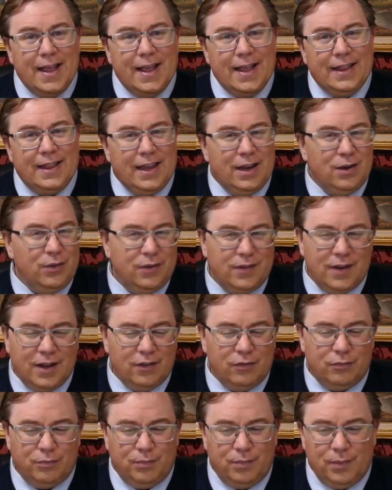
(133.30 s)
they used to
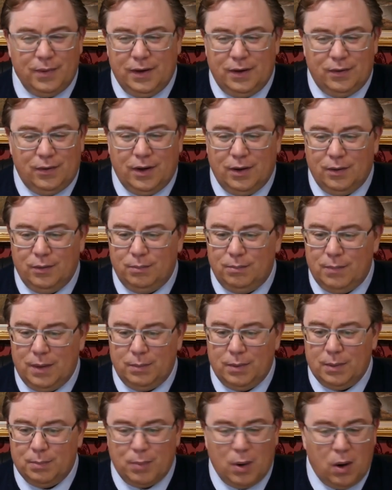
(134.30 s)
have,
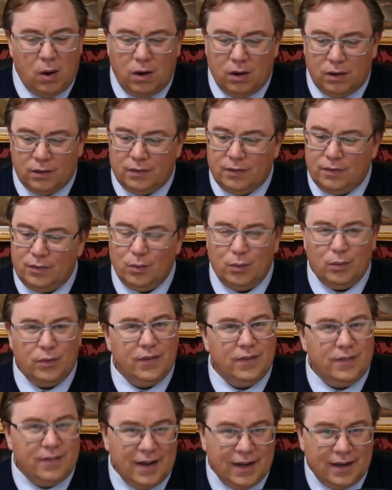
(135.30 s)
maybe parts or
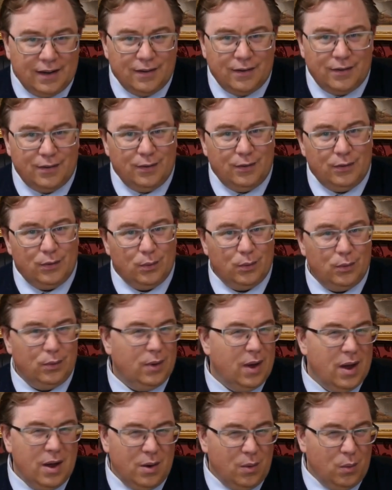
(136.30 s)
stickers or
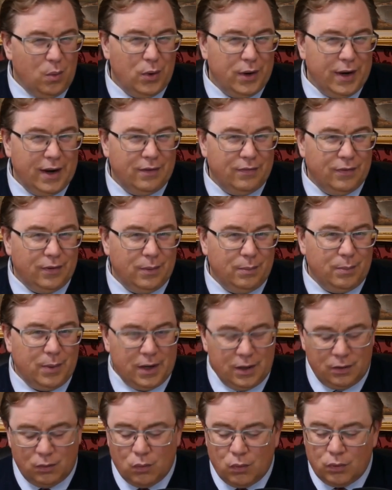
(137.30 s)
whatever, but
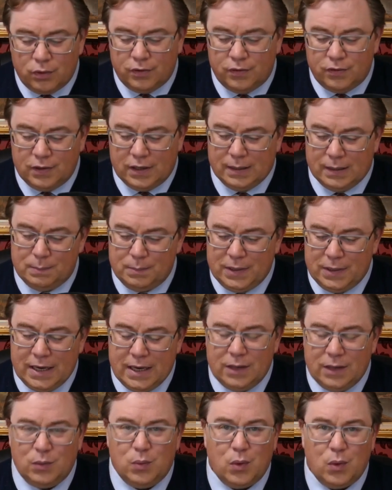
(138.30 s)
in order to
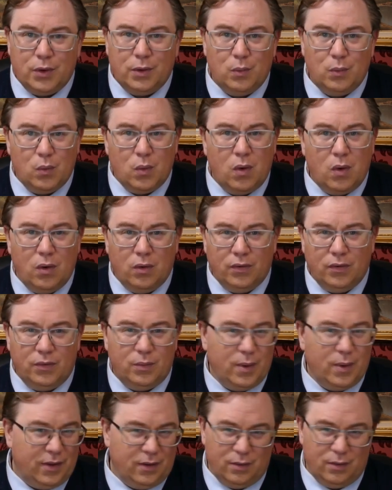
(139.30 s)
complete what it was,
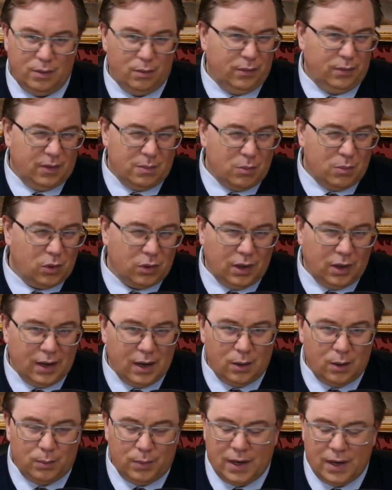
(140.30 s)
whether it was a model
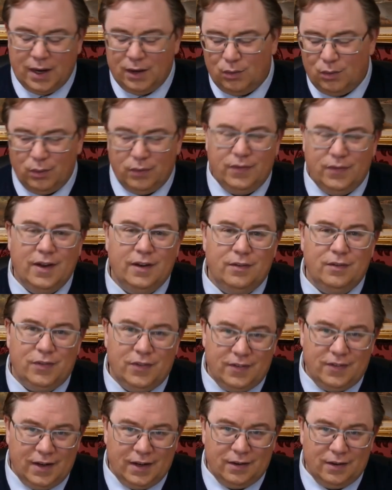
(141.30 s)
airplane or a set of
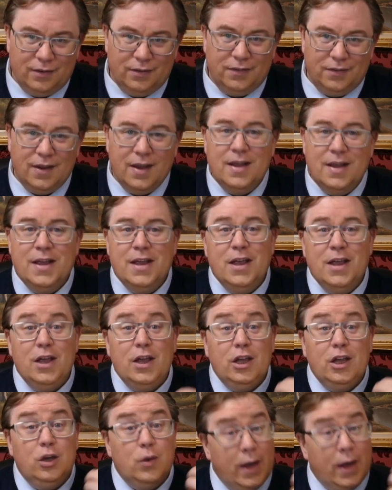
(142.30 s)
stickers,
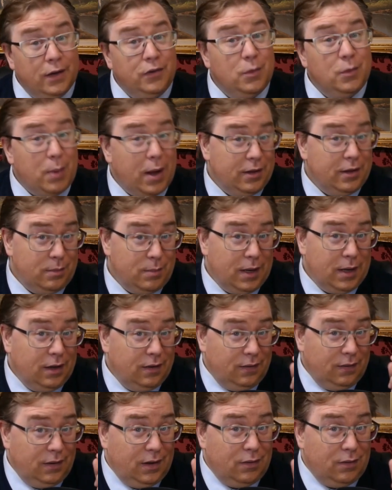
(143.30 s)
you had to buy the
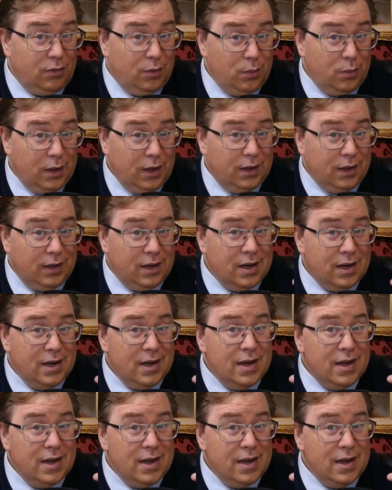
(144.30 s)
magazine every week.